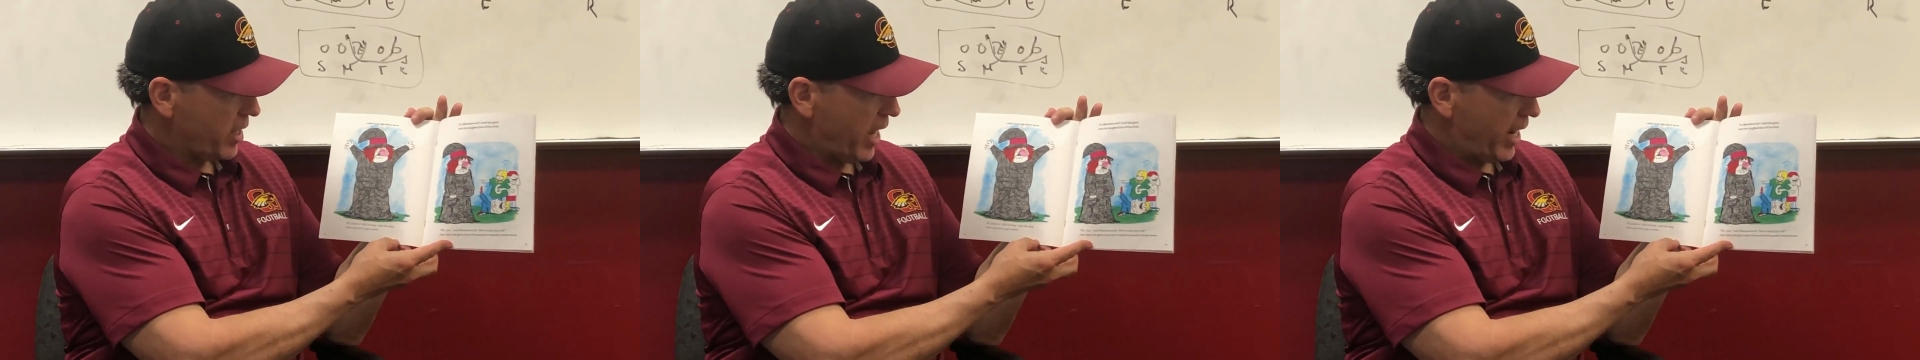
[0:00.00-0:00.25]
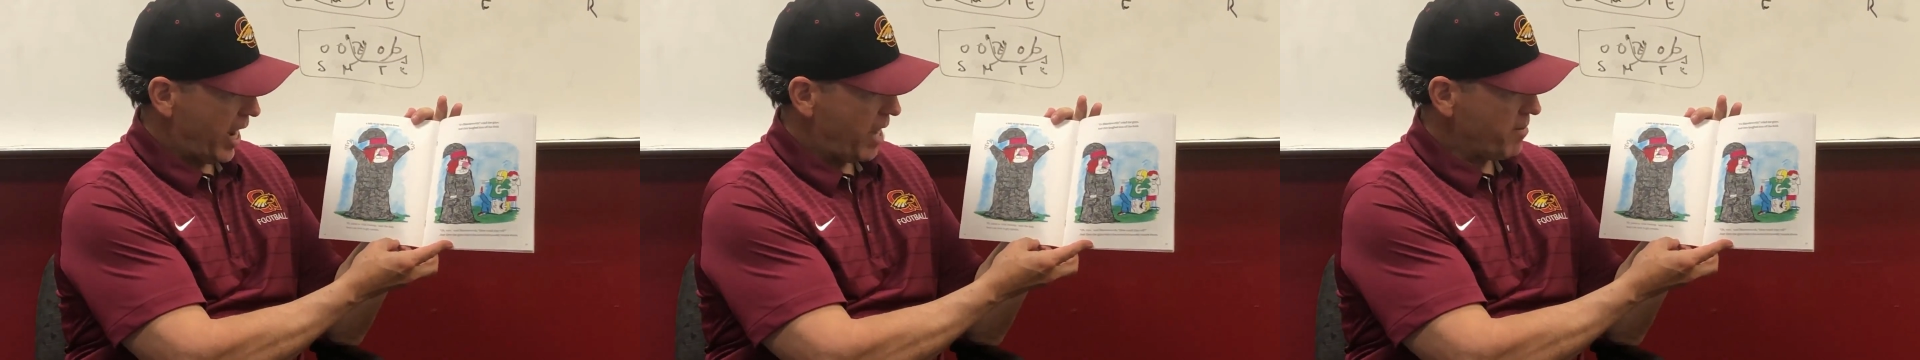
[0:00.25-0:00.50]

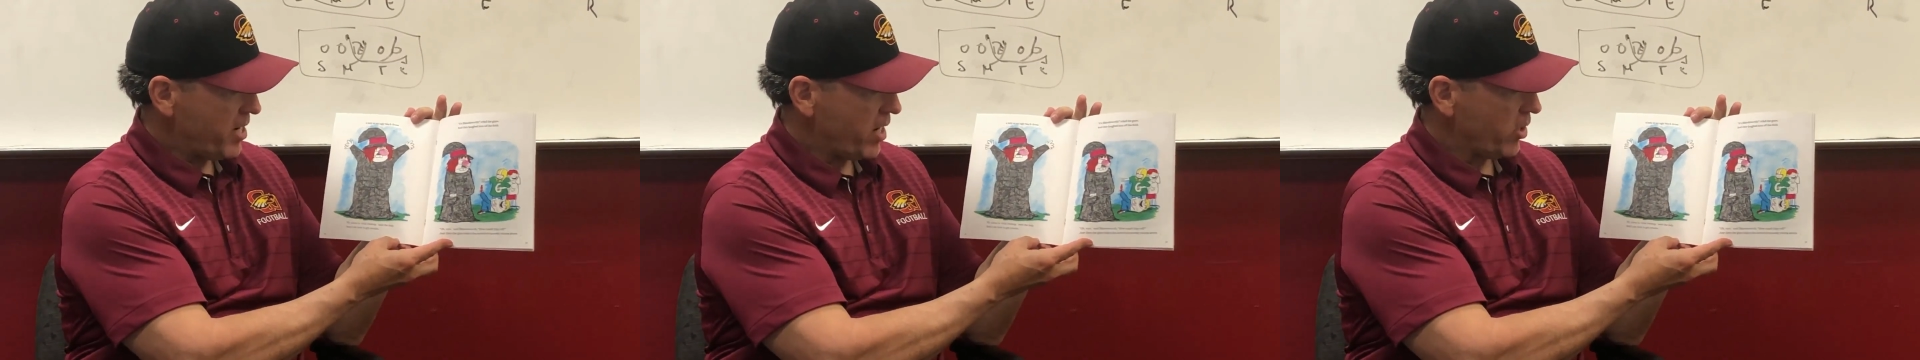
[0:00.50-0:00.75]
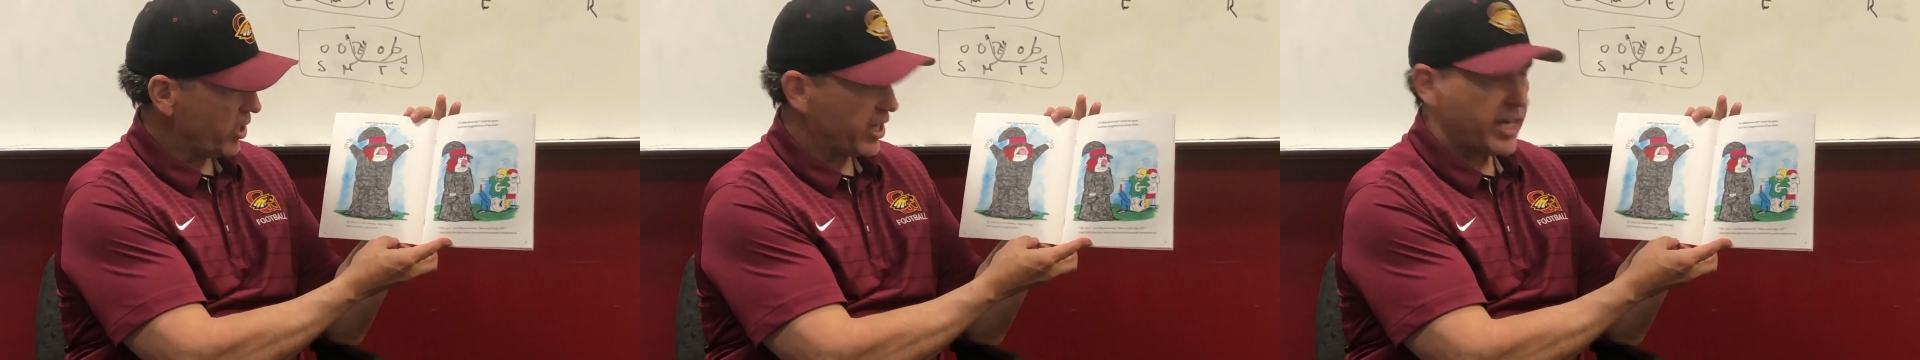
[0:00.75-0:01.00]
"and I'm
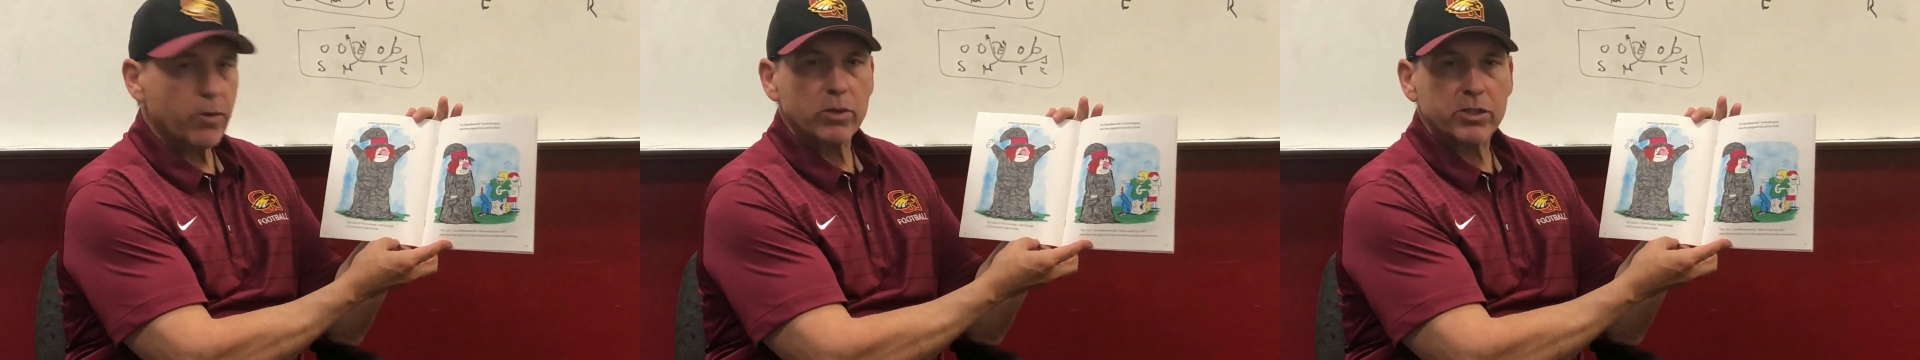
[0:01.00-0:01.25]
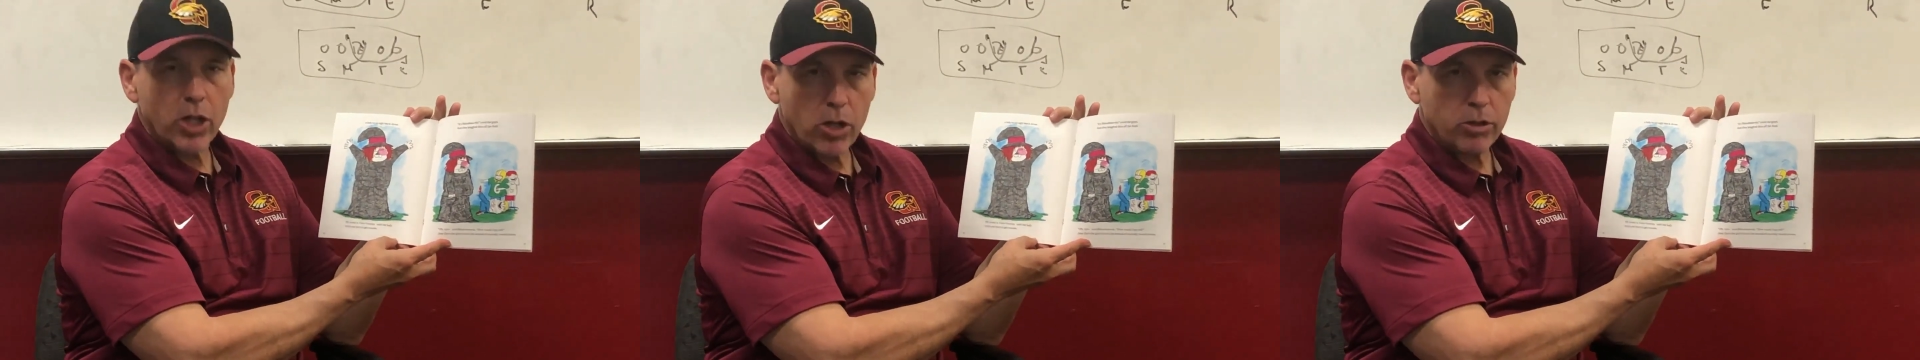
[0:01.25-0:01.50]
here to get
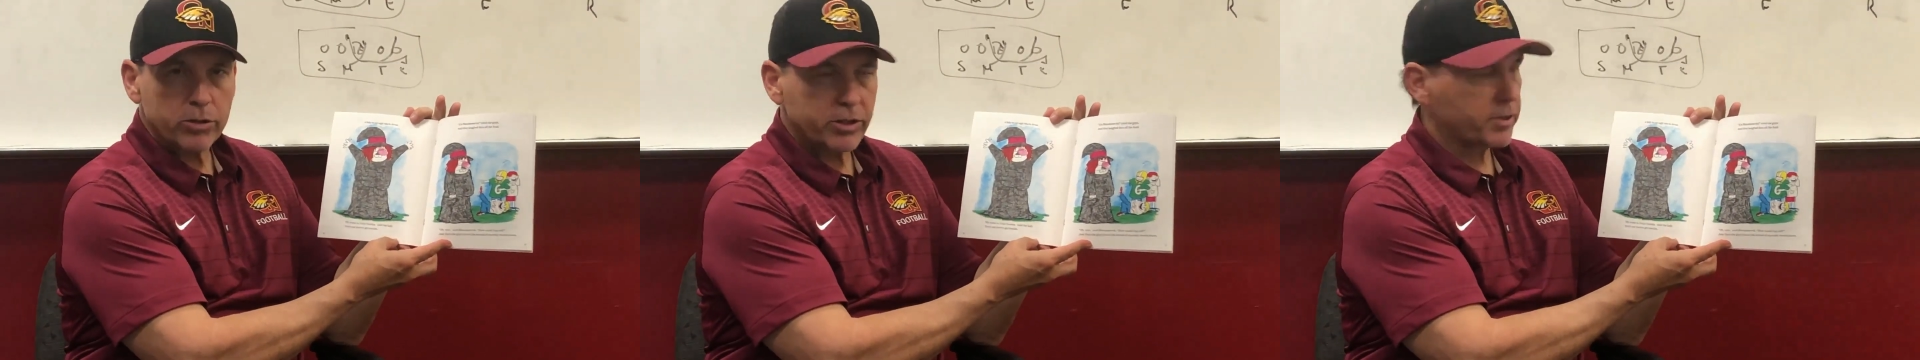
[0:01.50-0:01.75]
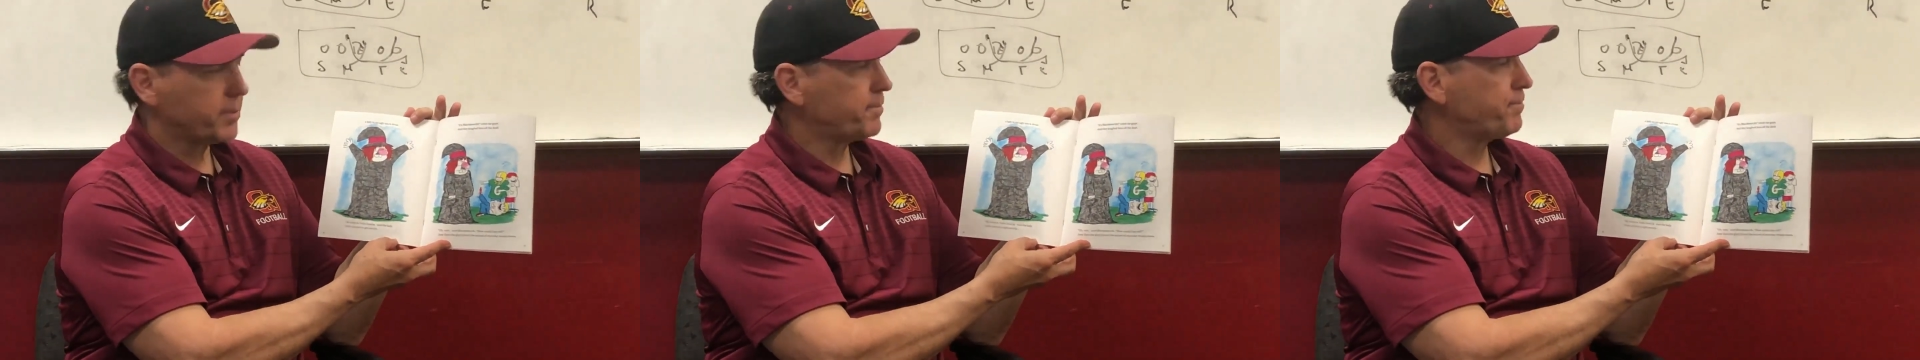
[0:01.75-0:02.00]

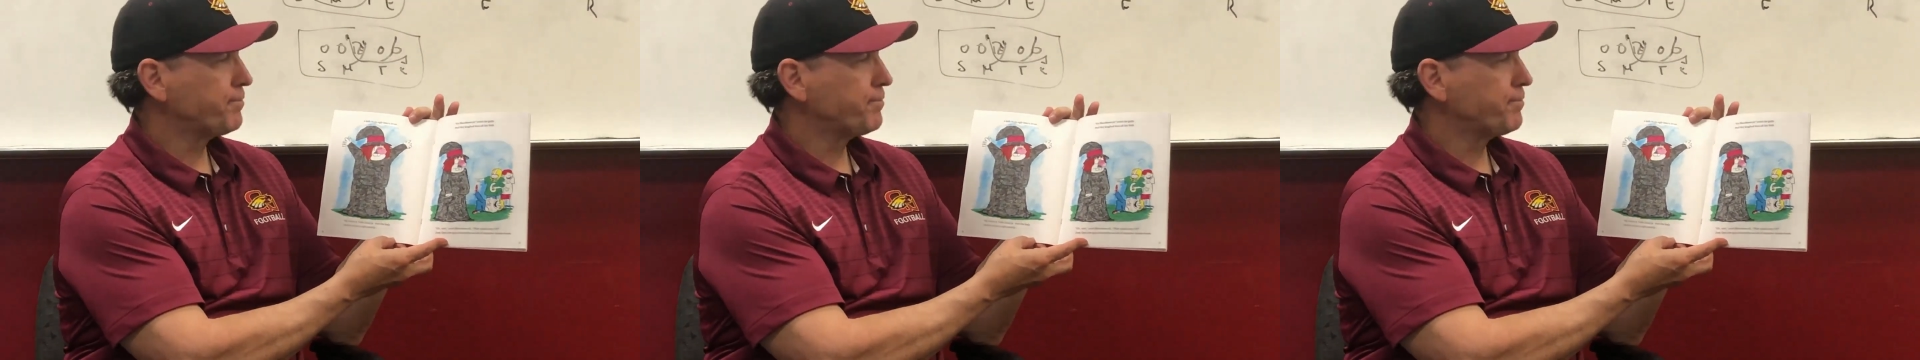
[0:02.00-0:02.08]
results."